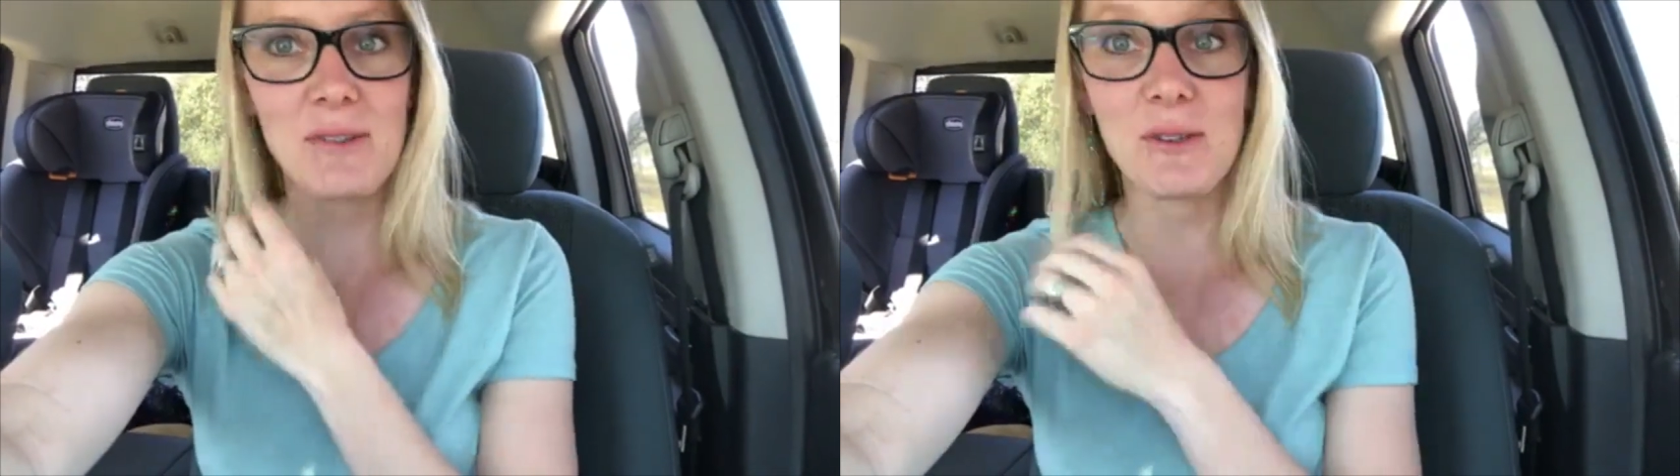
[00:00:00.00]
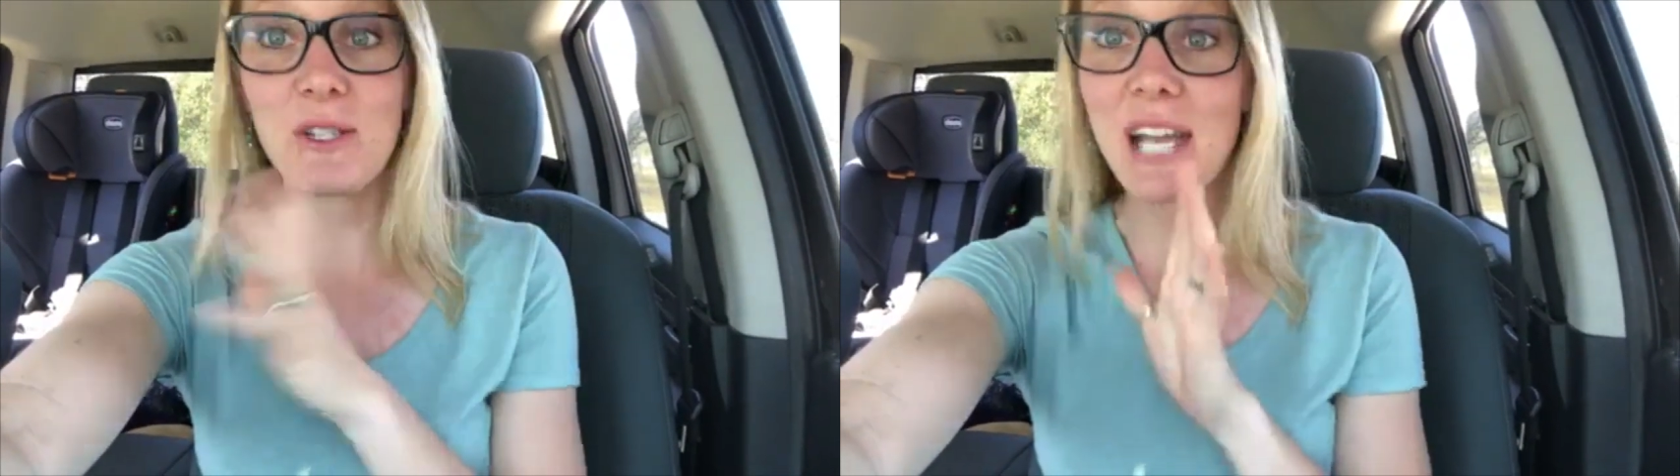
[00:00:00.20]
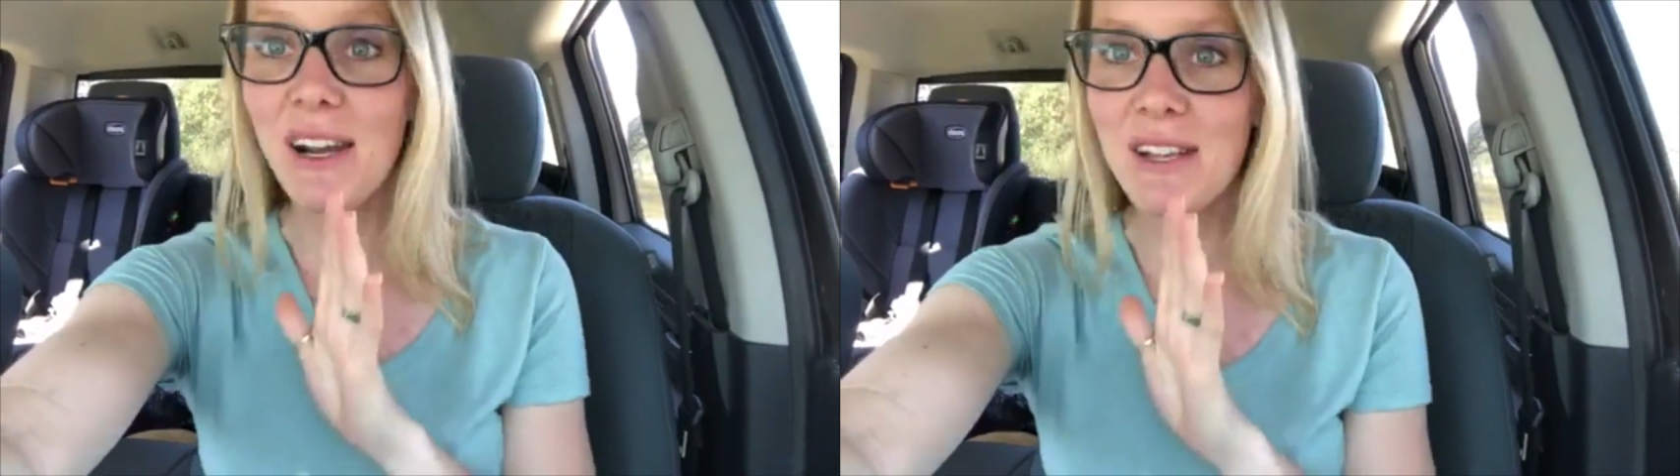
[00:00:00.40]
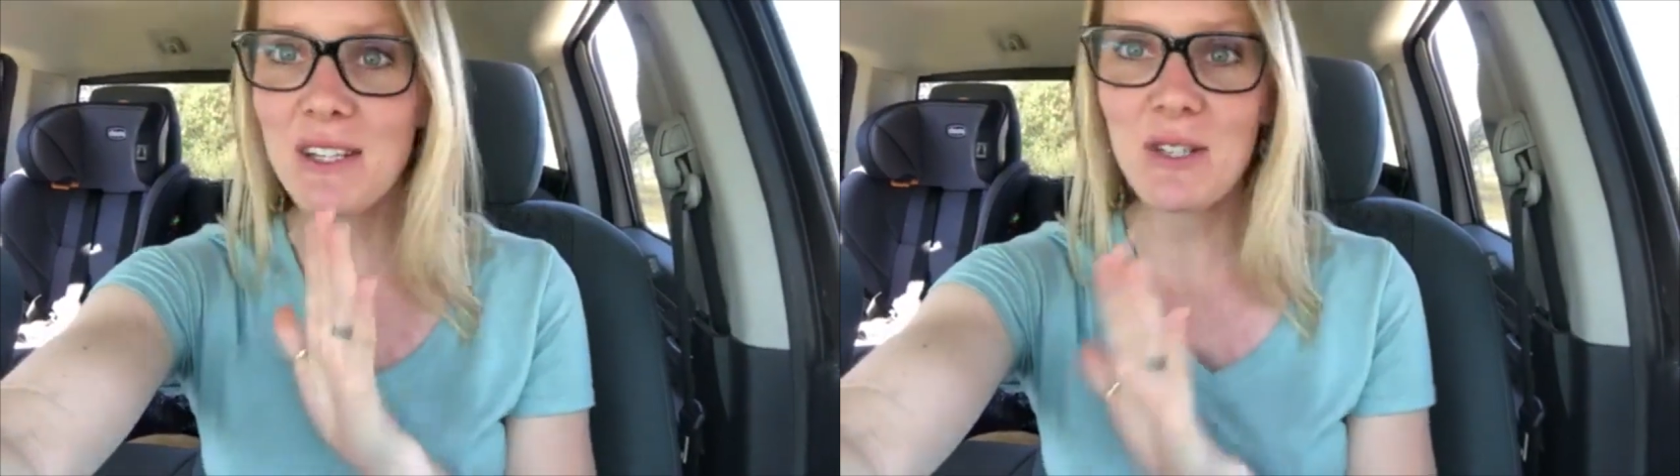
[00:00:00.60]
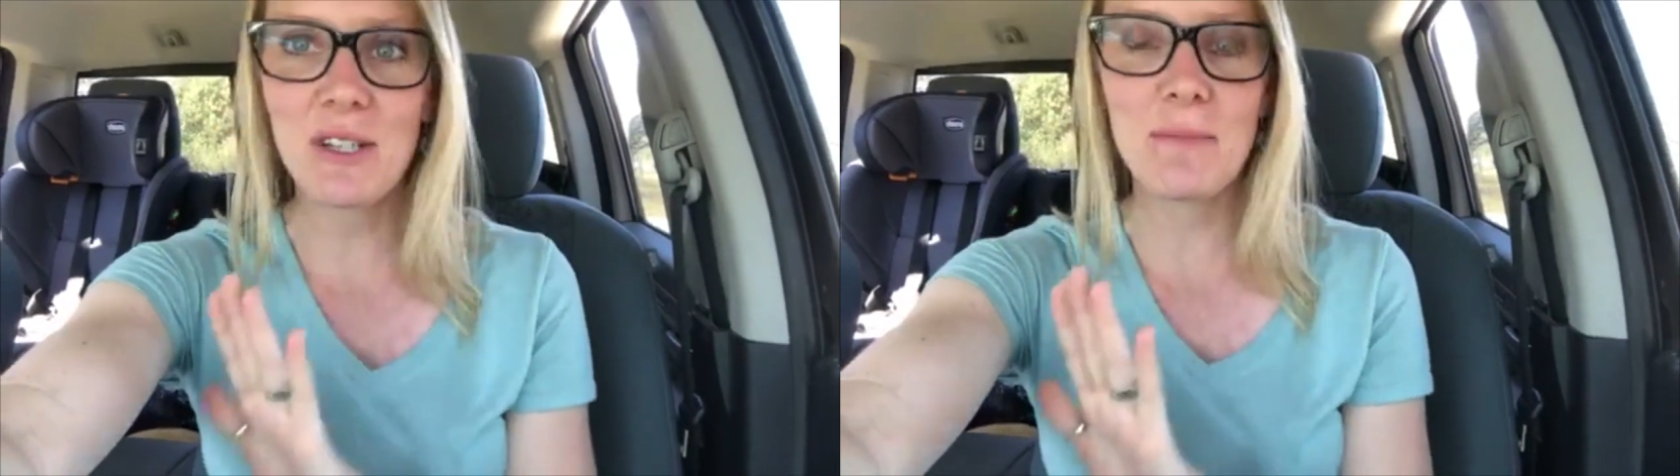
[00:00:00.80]
So shout out to
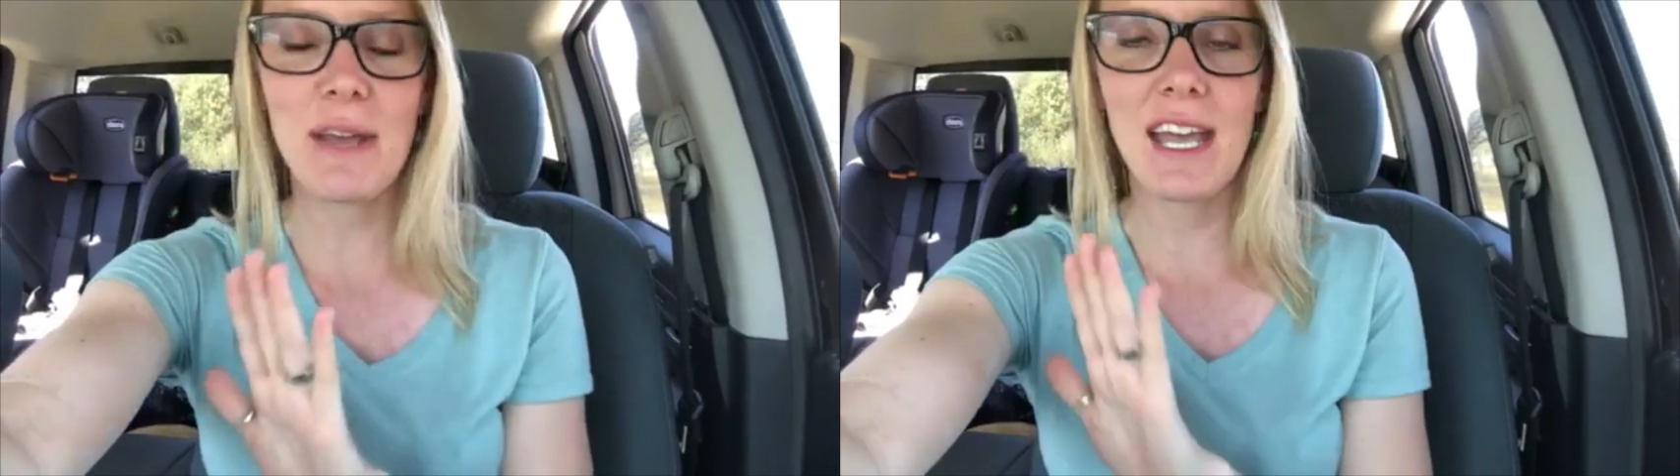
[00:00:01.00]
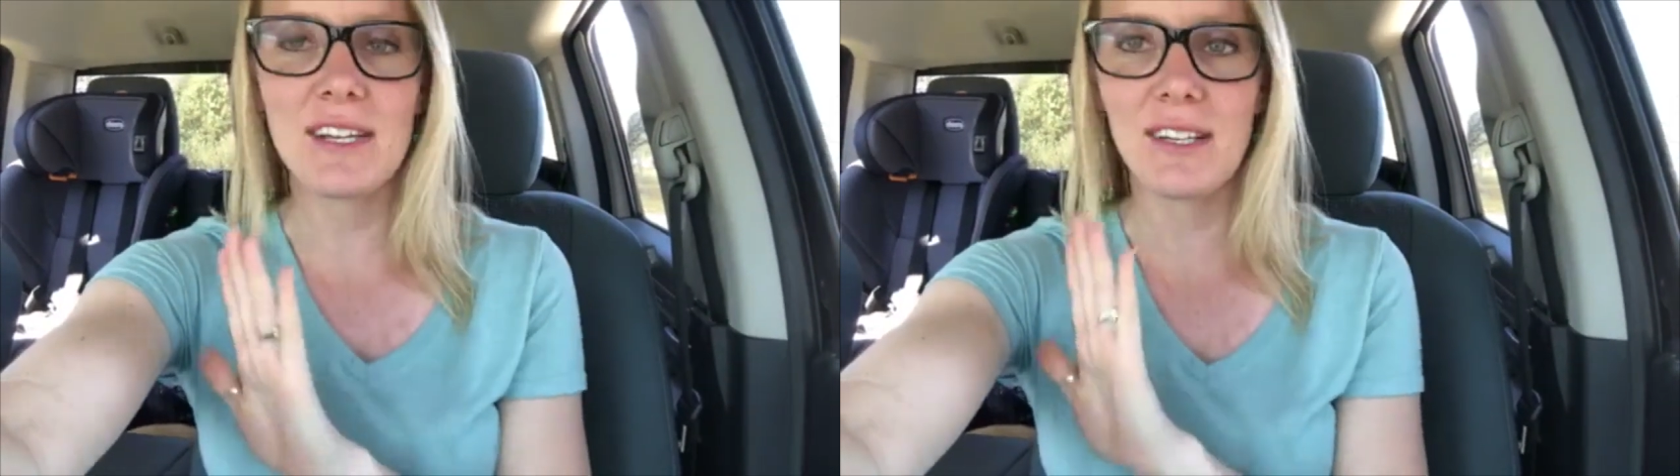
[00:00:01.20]
Jordan Page.